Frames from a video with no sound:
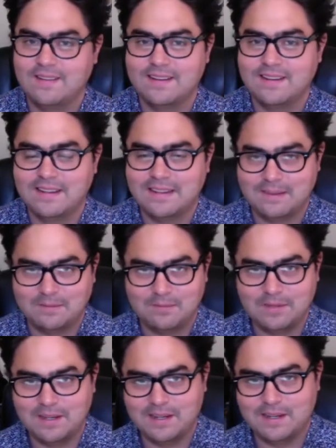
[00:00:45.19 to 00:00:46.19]
in
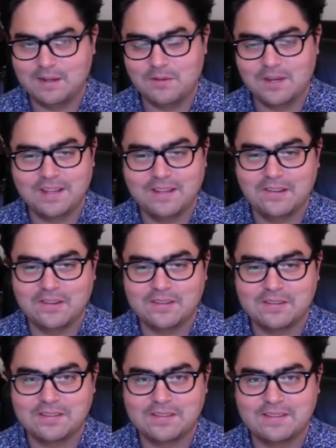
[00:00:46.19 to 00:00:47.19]
any way. You can
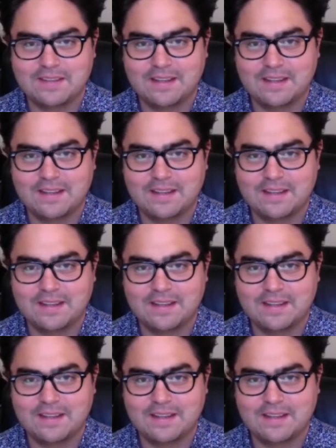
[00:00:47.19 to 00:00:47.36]
just